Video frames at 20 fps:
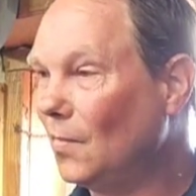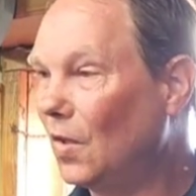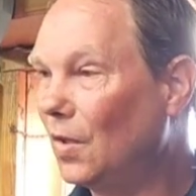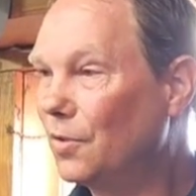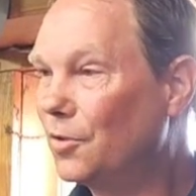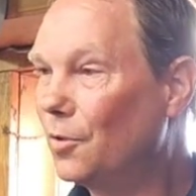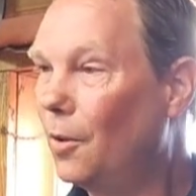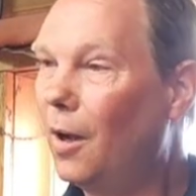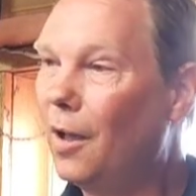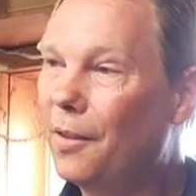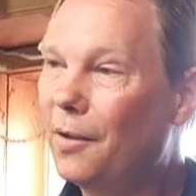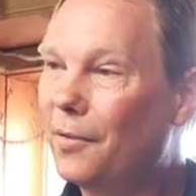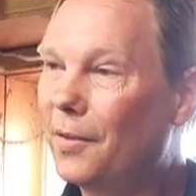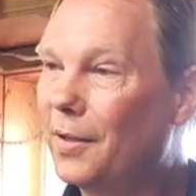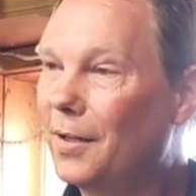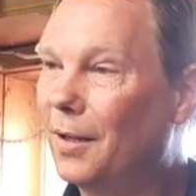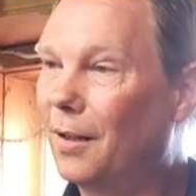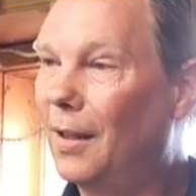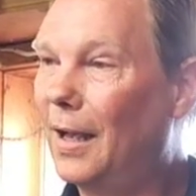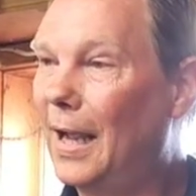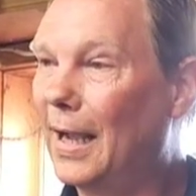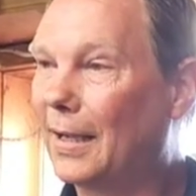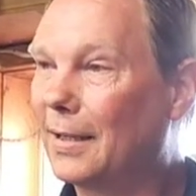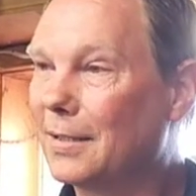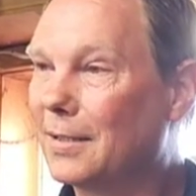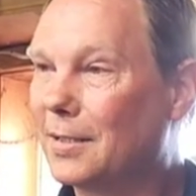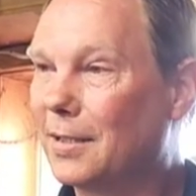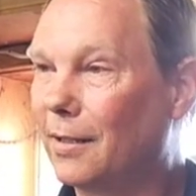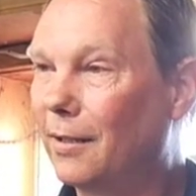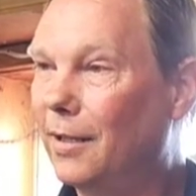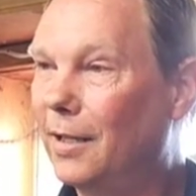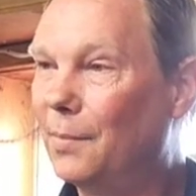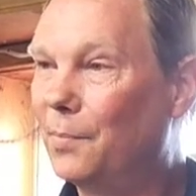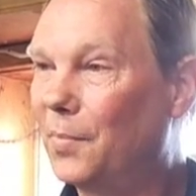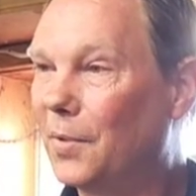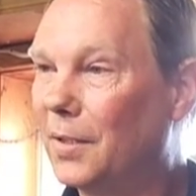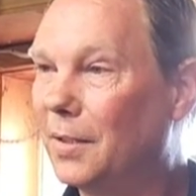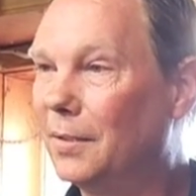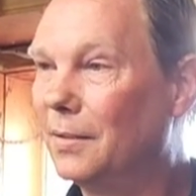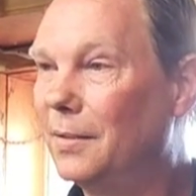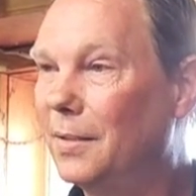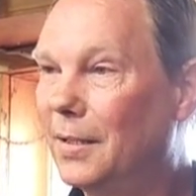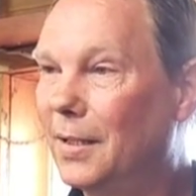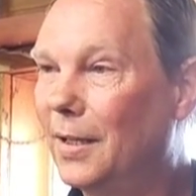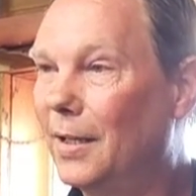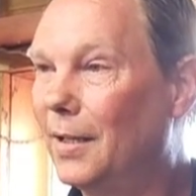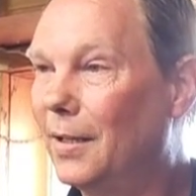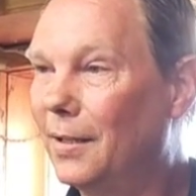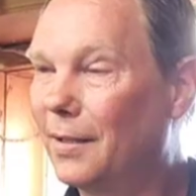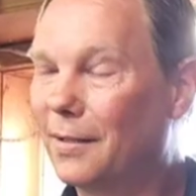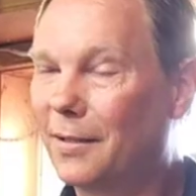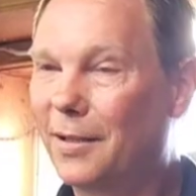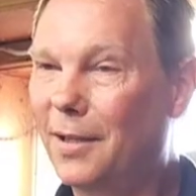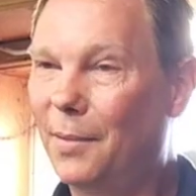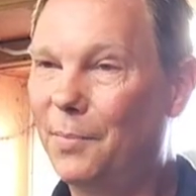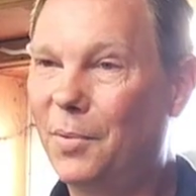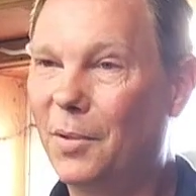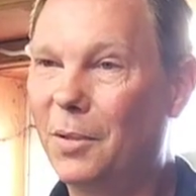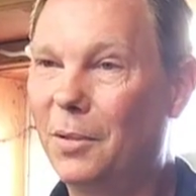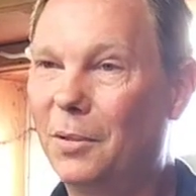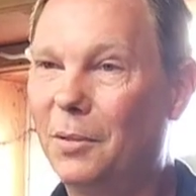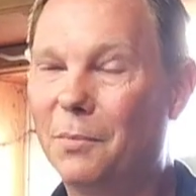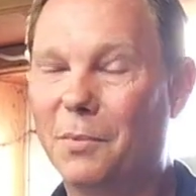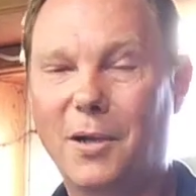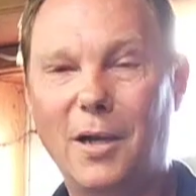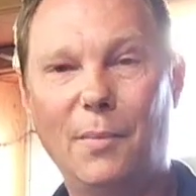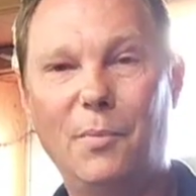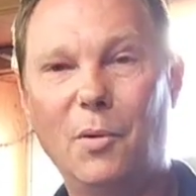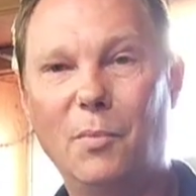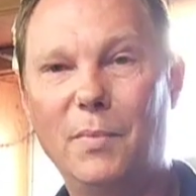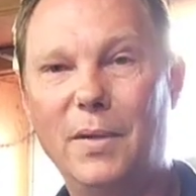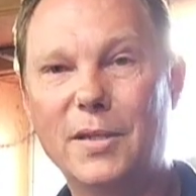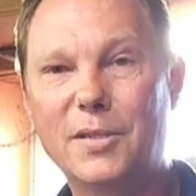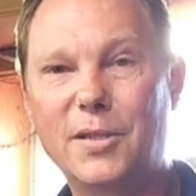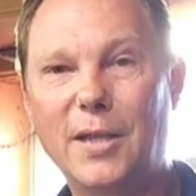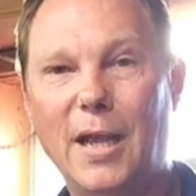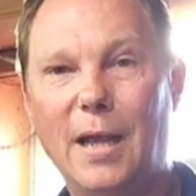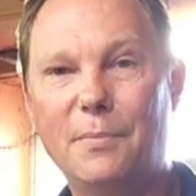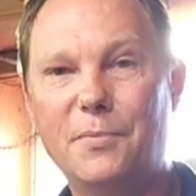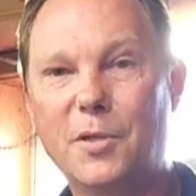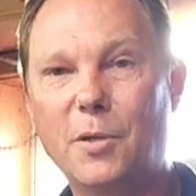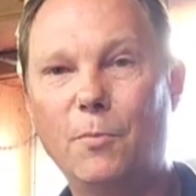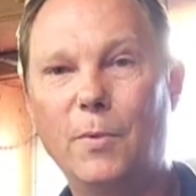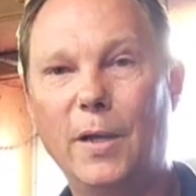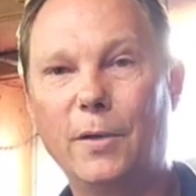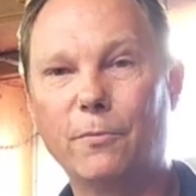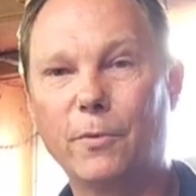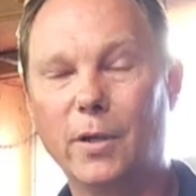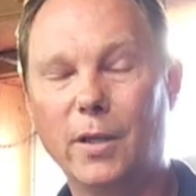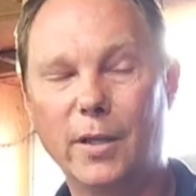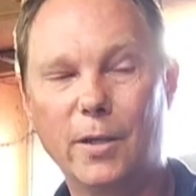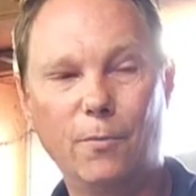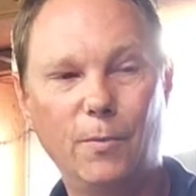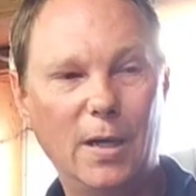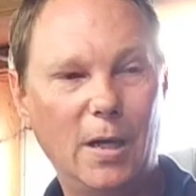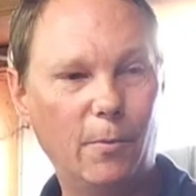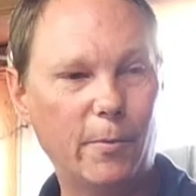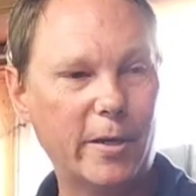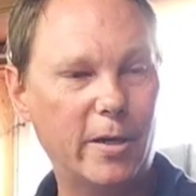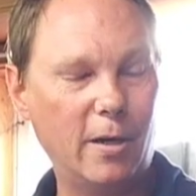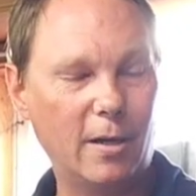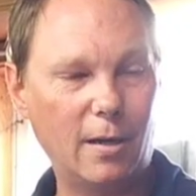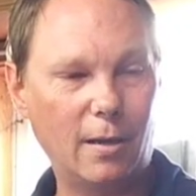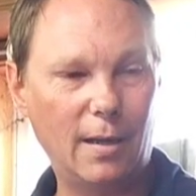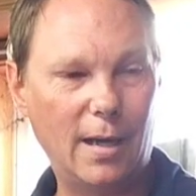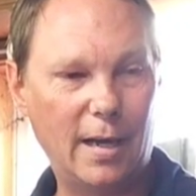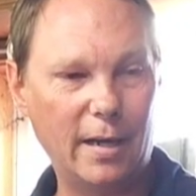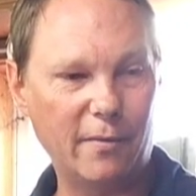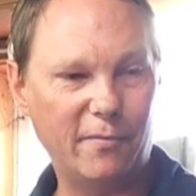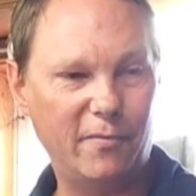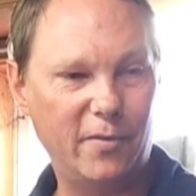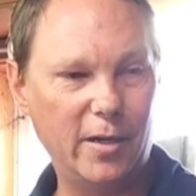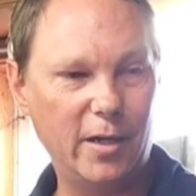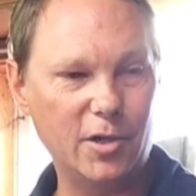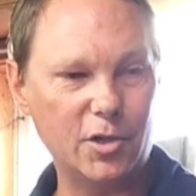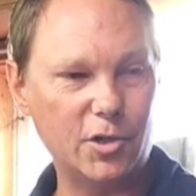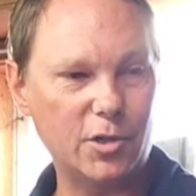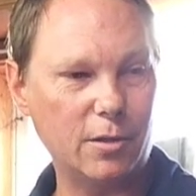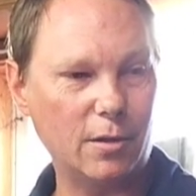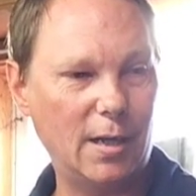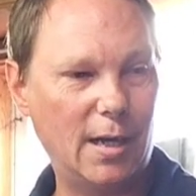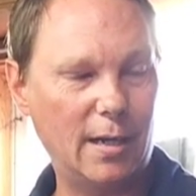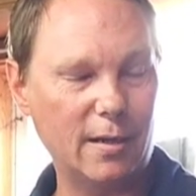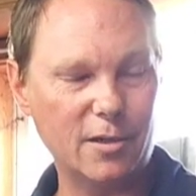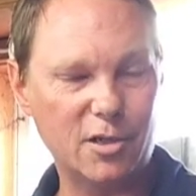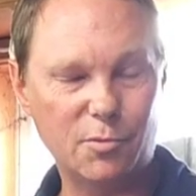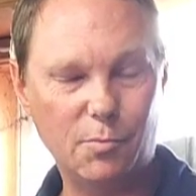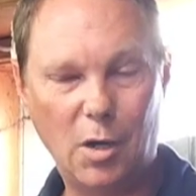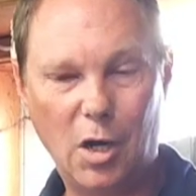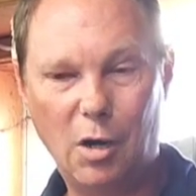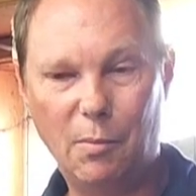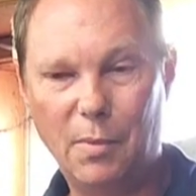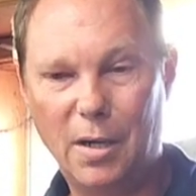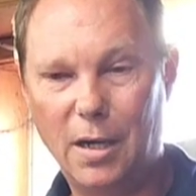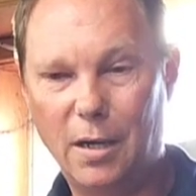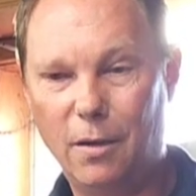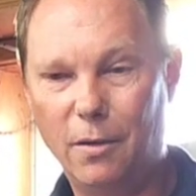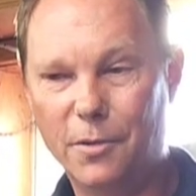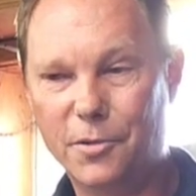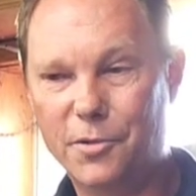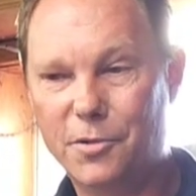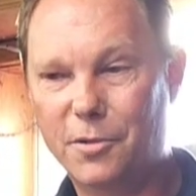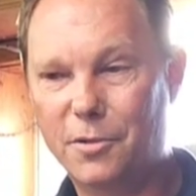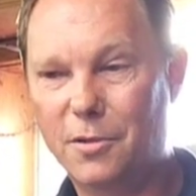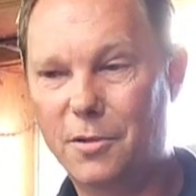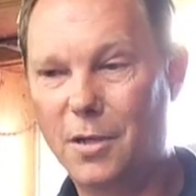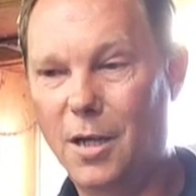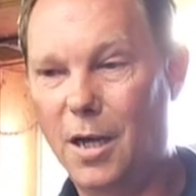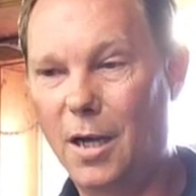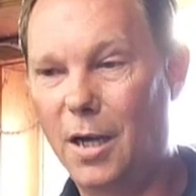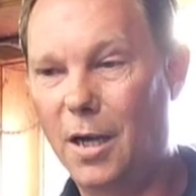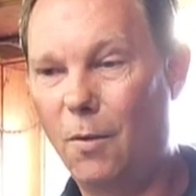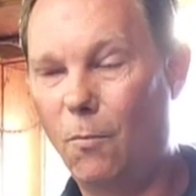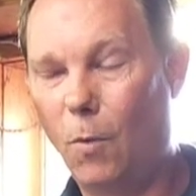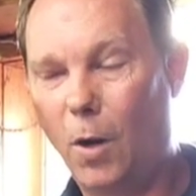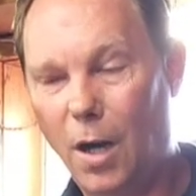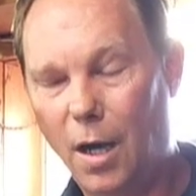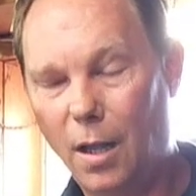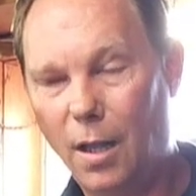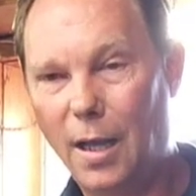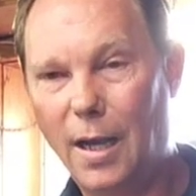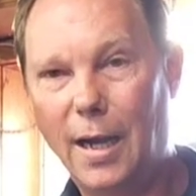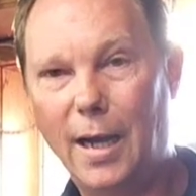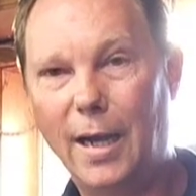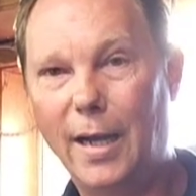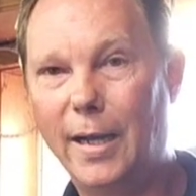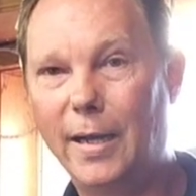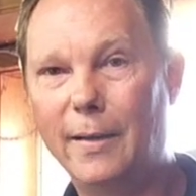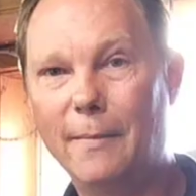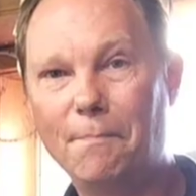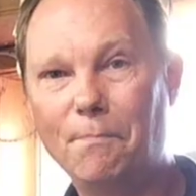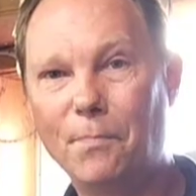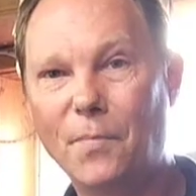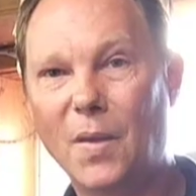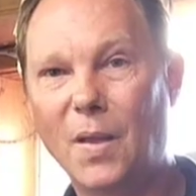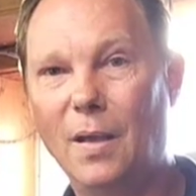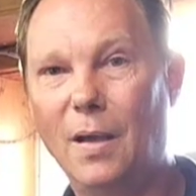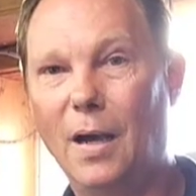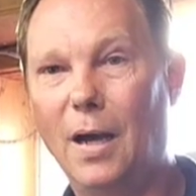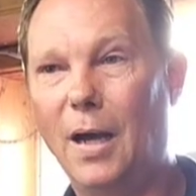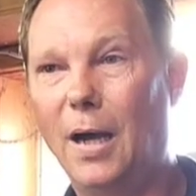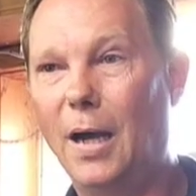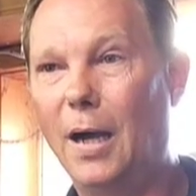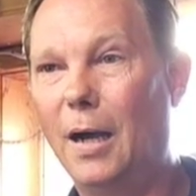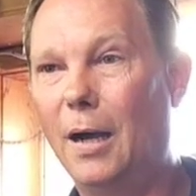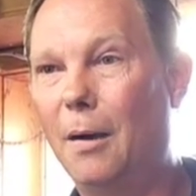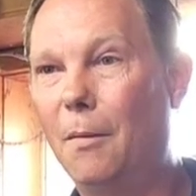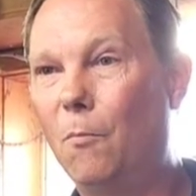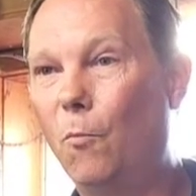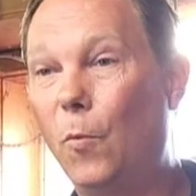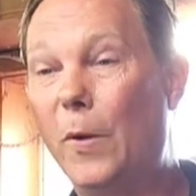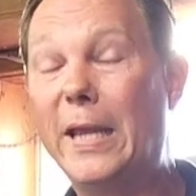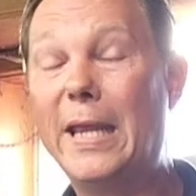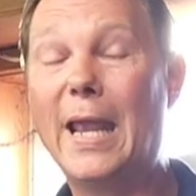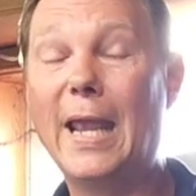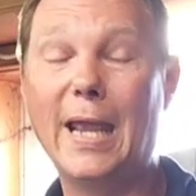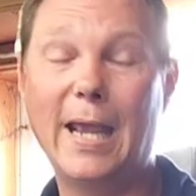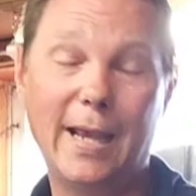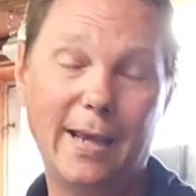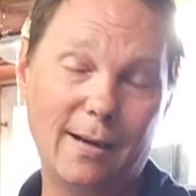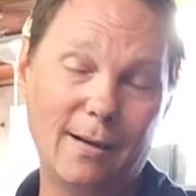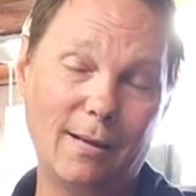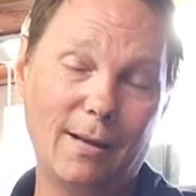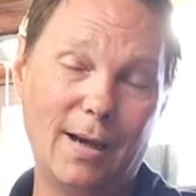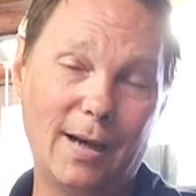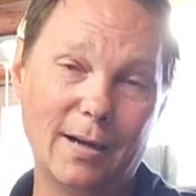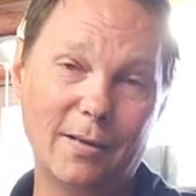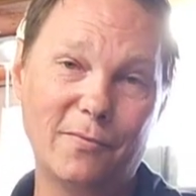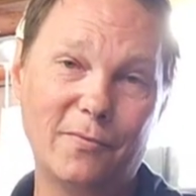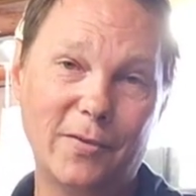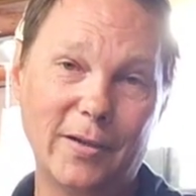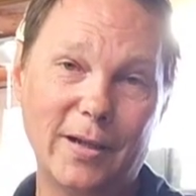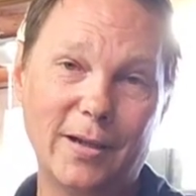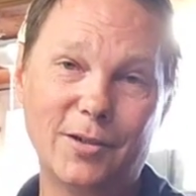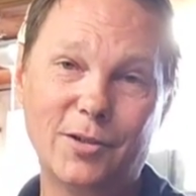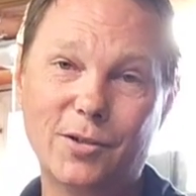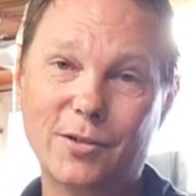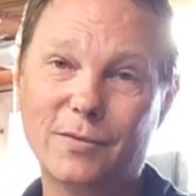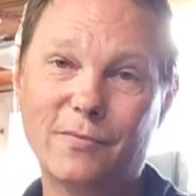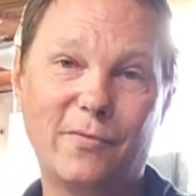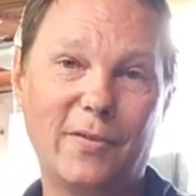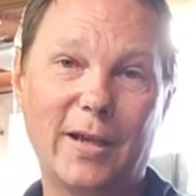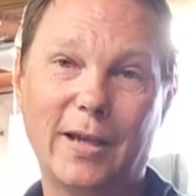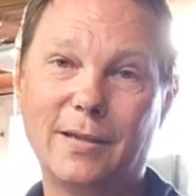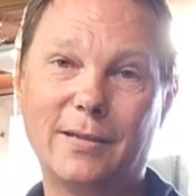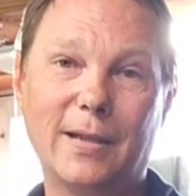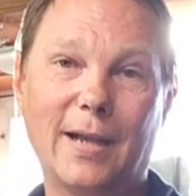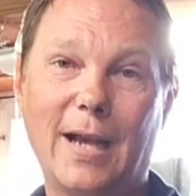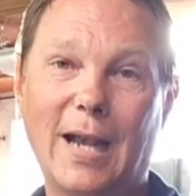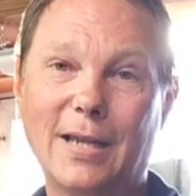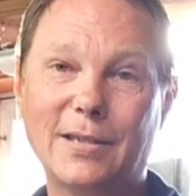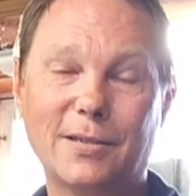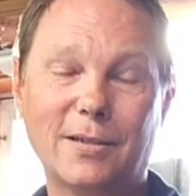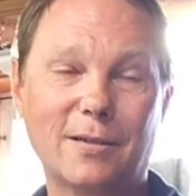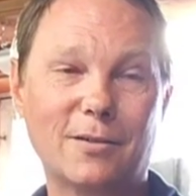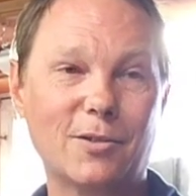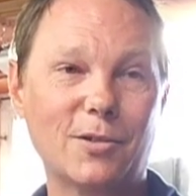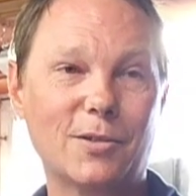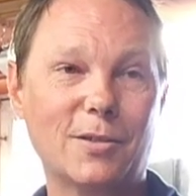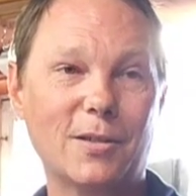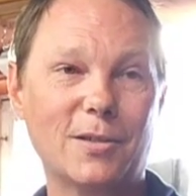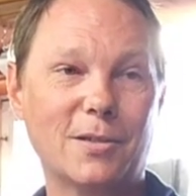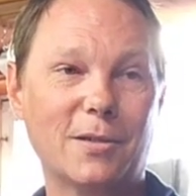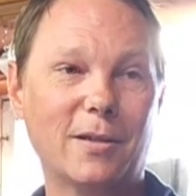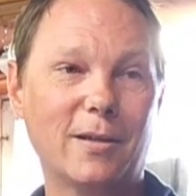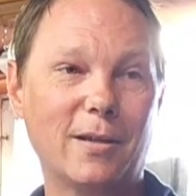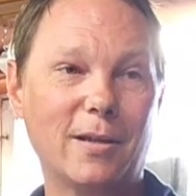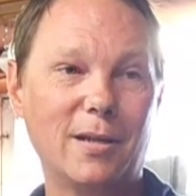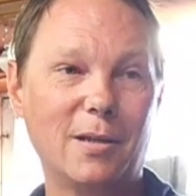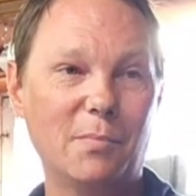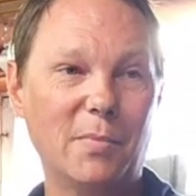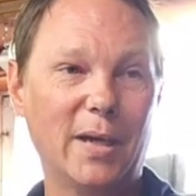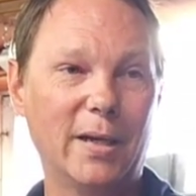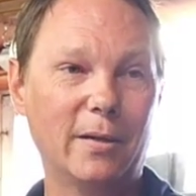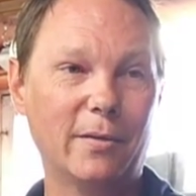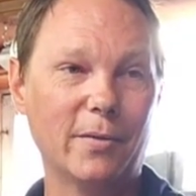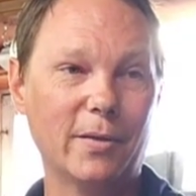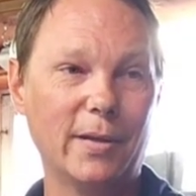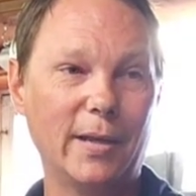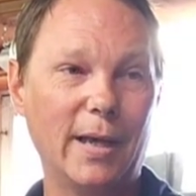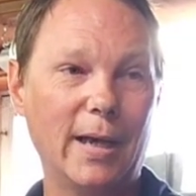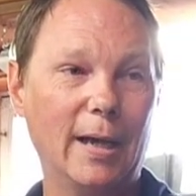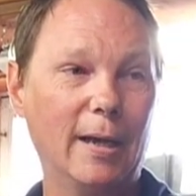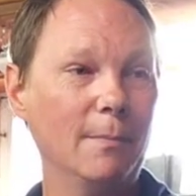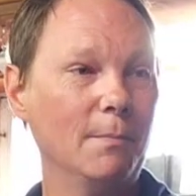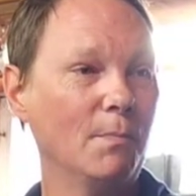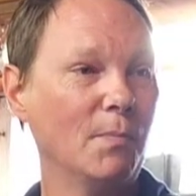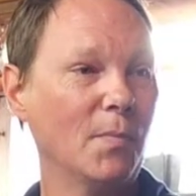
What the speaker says: So other than the lack of sleep and a couple mishaps, it went really well. We caught a lot of fish, a lot of smallmouths, walleye. We ate a lot of fish. It's fantastic. Just doesn't get any better than that.